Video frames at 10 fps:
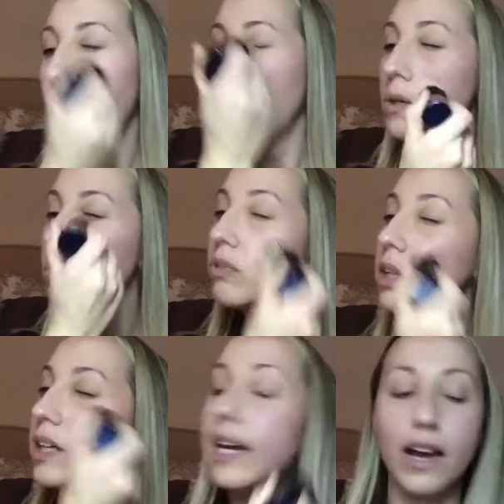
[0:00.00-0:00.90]
And you
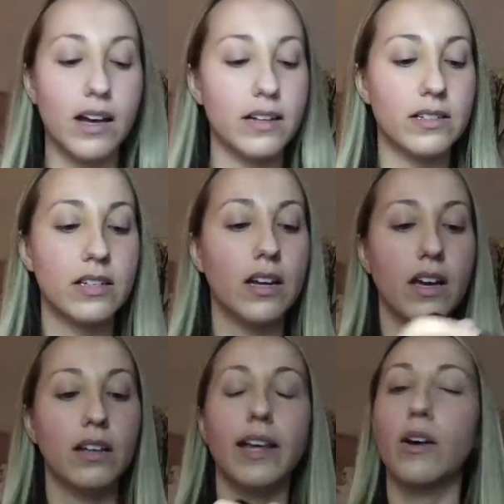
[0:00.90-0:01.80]
really can't
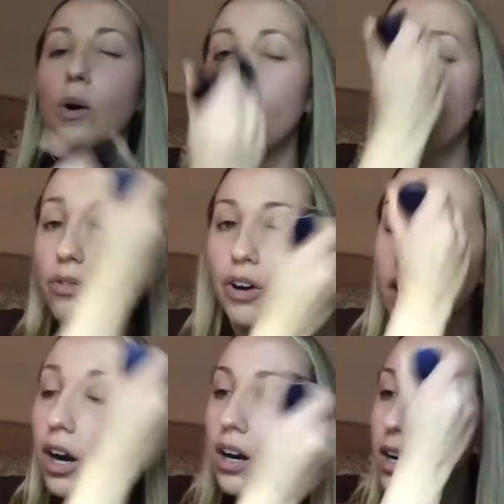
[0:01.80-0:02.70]
like
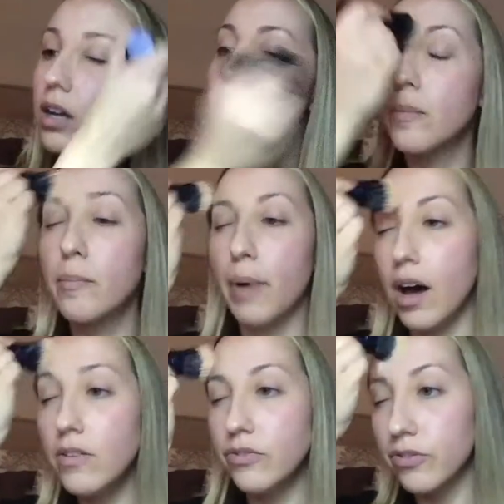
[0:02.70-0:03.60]
over
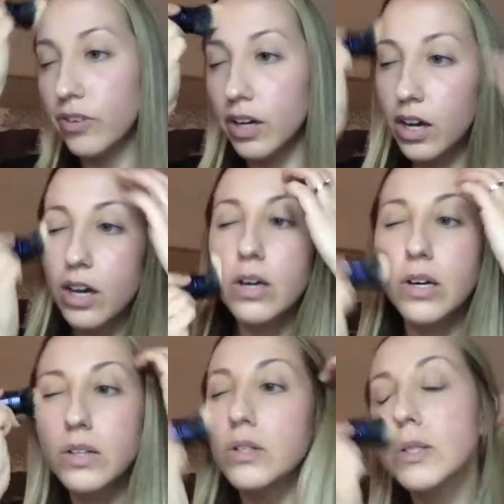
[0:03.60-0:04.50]
buff.
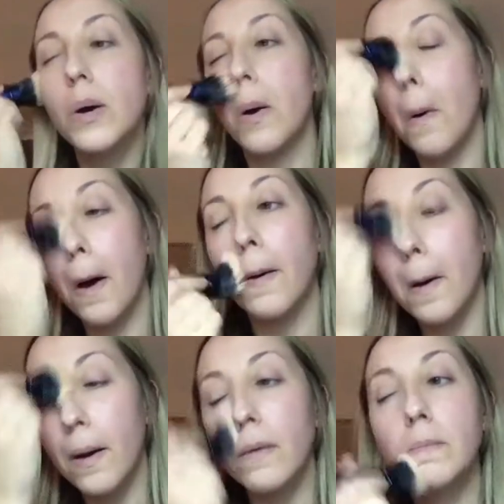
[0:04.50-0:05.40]
So
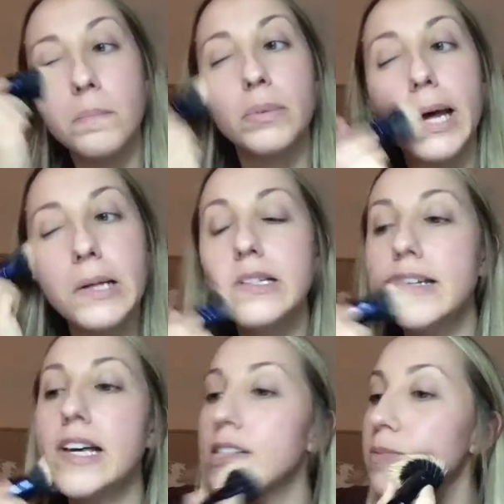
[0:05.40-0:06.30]
blend
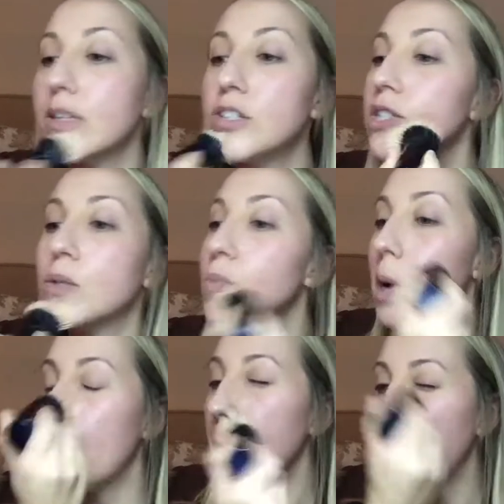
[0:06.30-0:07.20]
as much as you
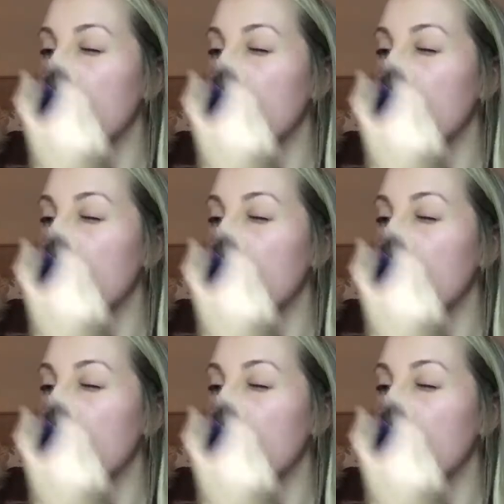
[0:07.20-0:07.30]
want.